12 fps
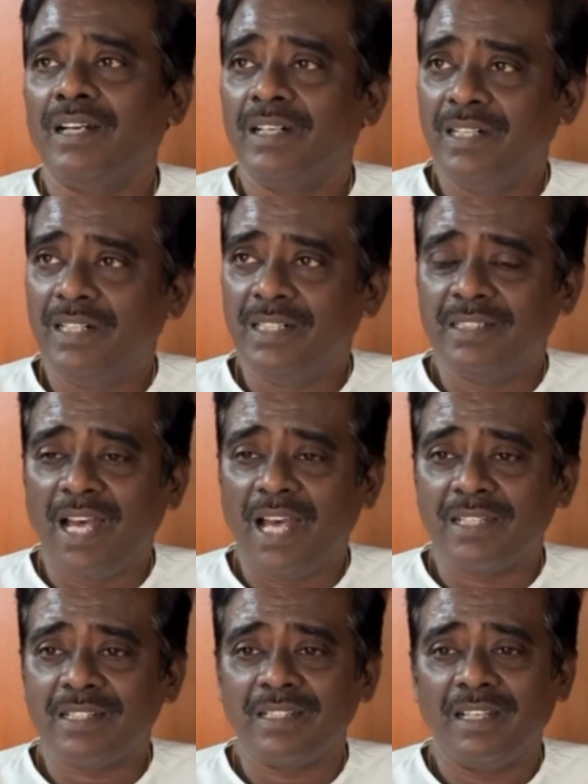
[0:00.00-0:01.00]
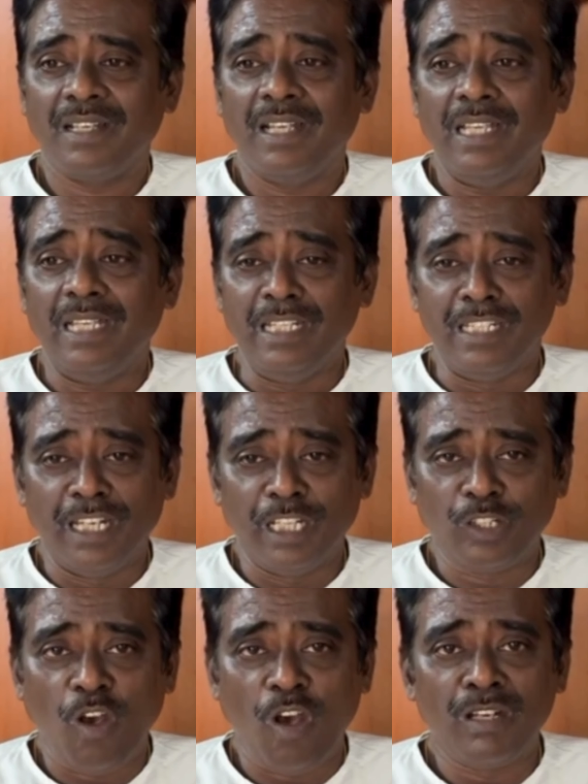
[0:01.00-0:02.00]
heard that Indian
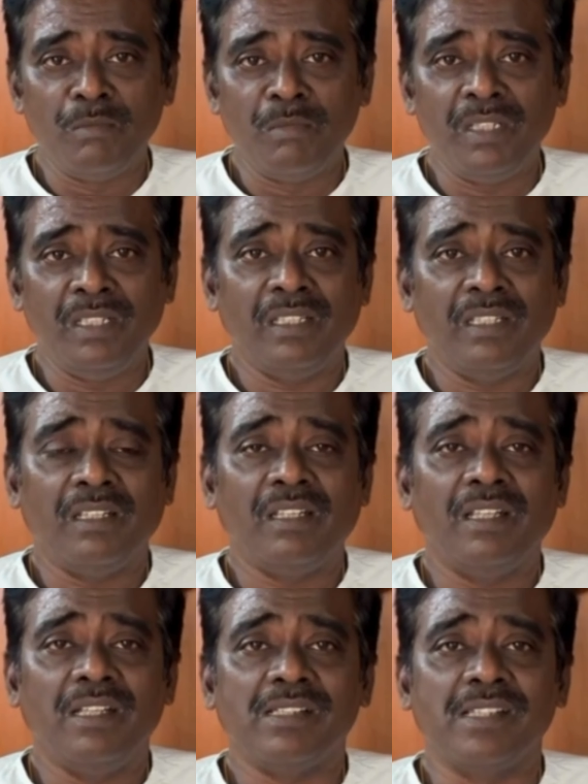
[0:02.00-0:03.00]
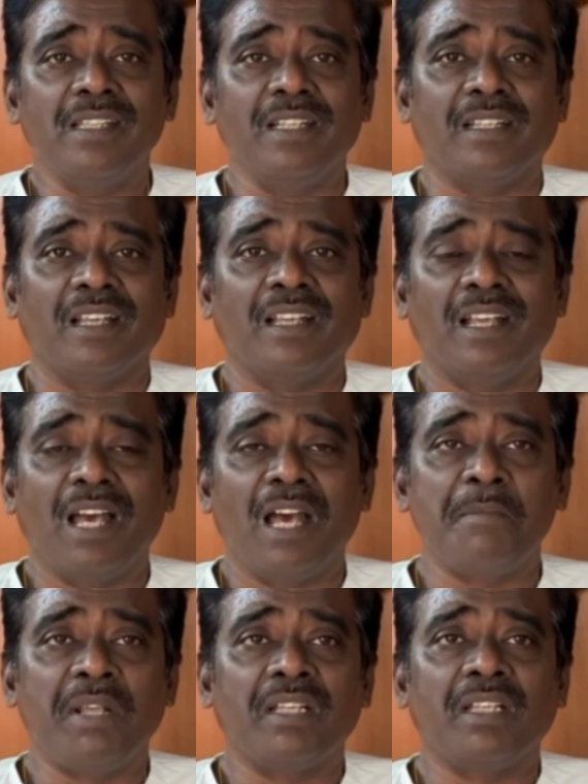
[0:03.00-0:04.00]
economy, is it
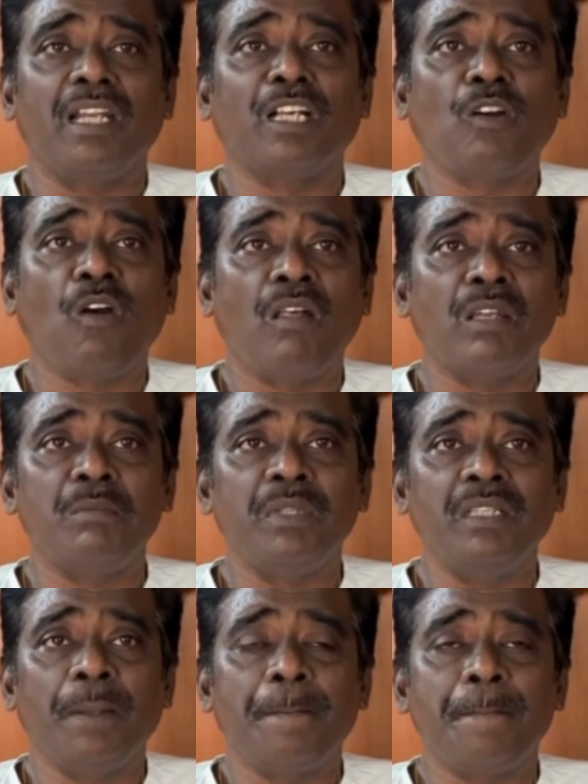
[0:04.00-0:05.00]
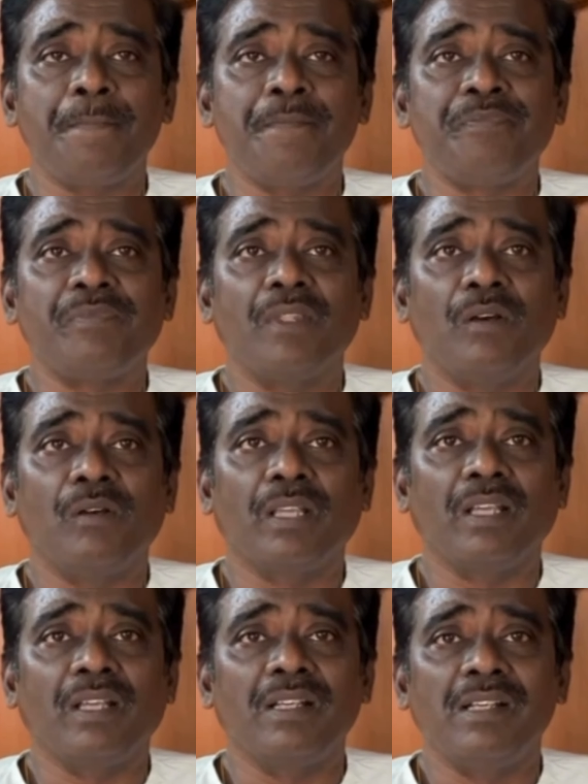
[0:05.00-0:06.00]
American economy, okay,
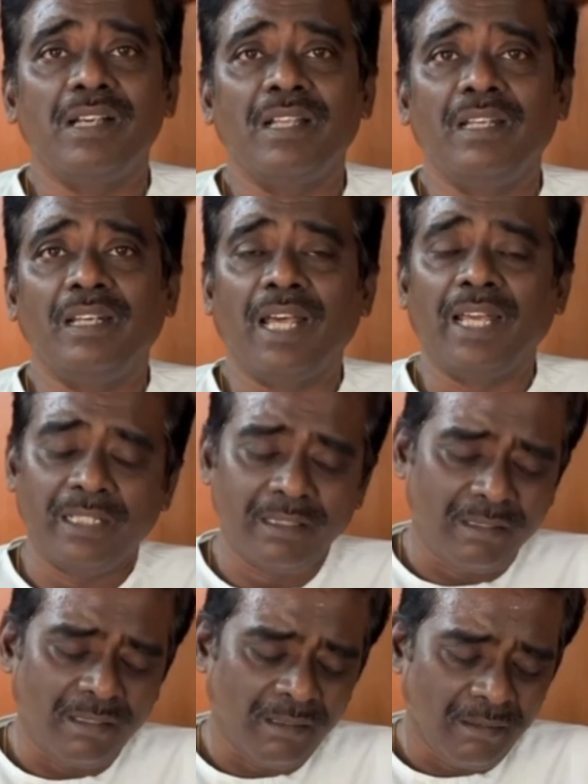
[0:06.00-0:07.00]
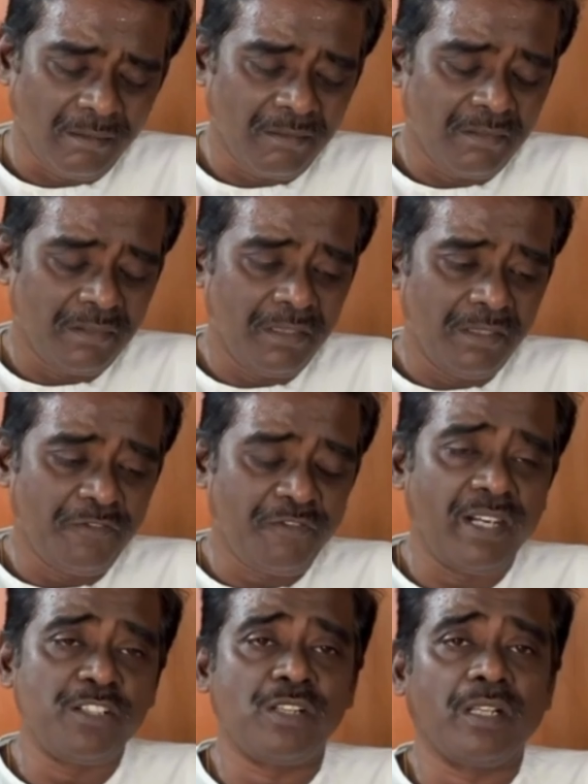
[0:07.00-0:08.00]
like
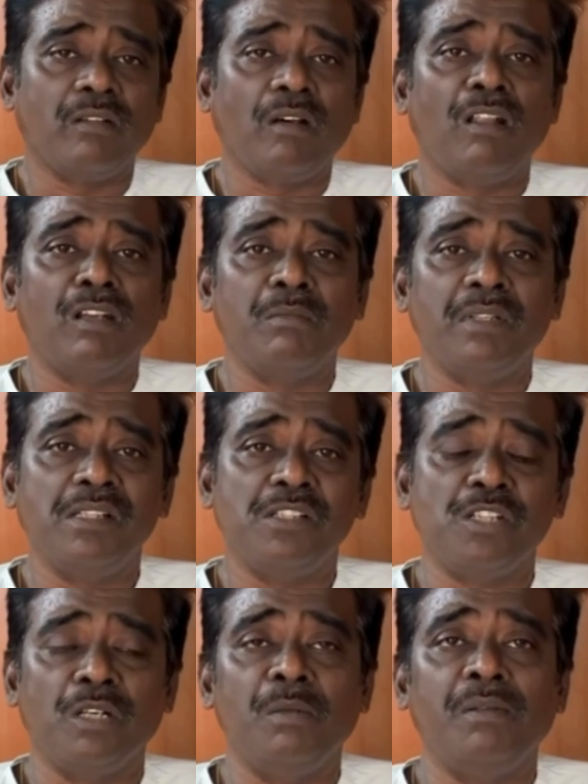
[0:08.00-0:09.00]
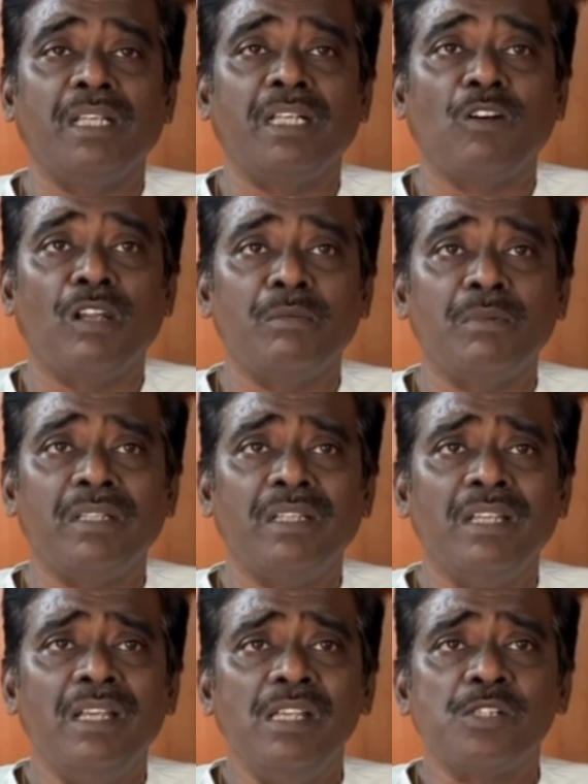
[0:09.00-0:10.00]
French economy, German economy.
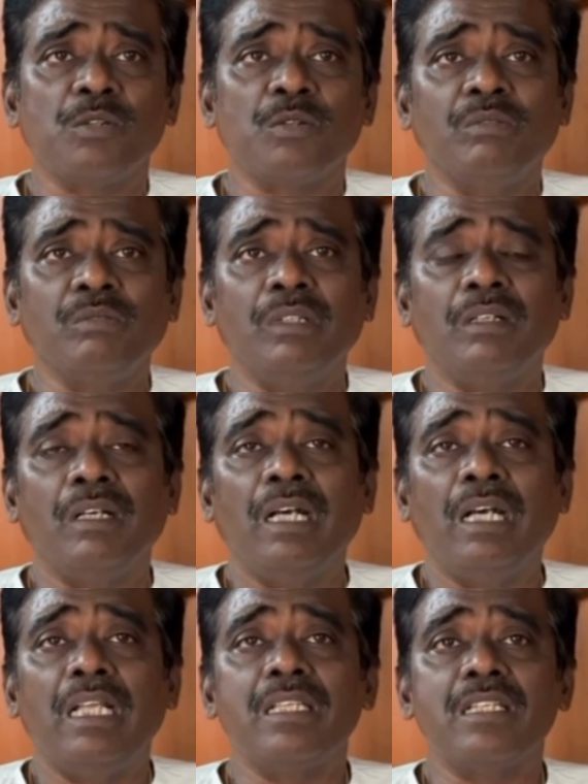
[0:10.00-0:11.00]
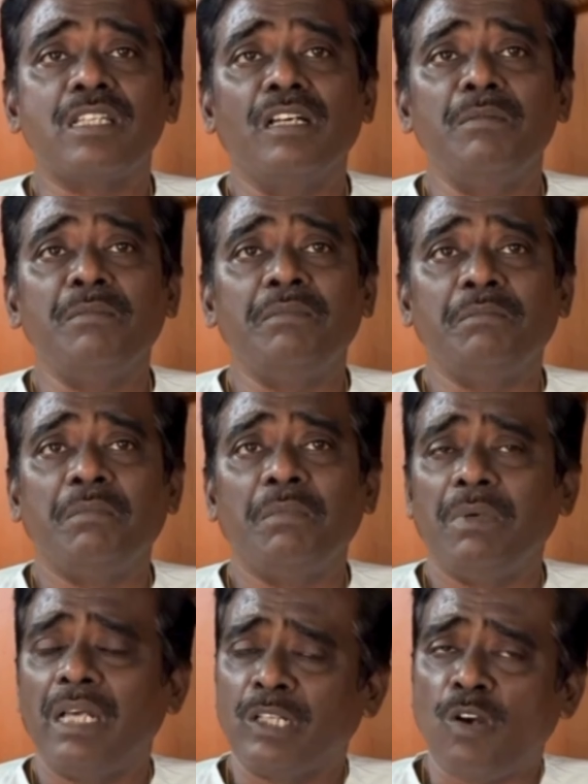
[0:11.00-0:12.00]
So the term
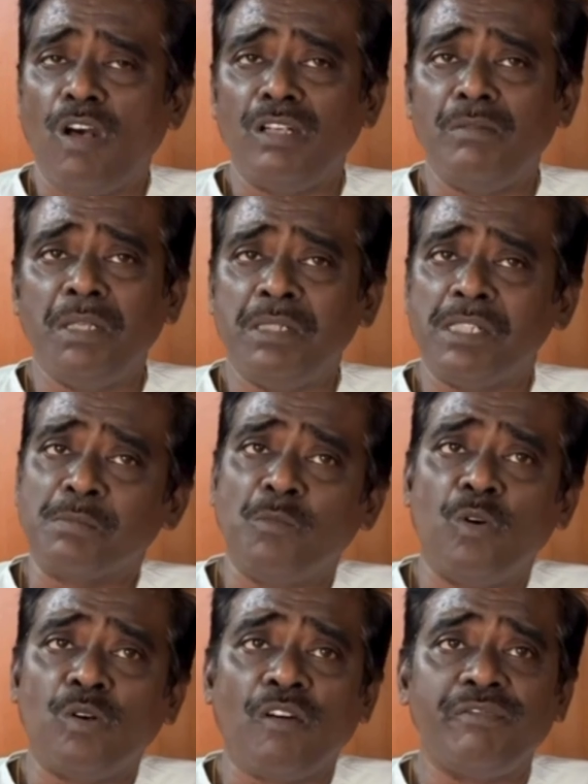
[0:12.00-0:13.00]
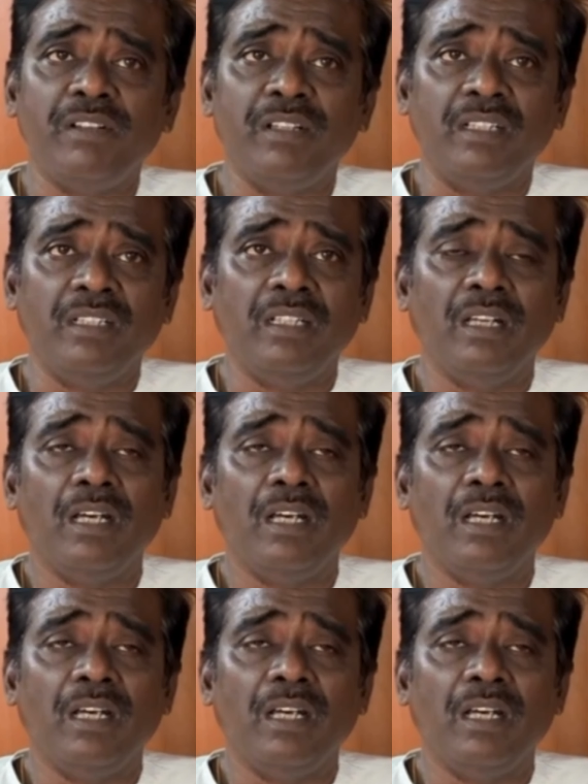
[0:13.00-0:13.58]
economy is more often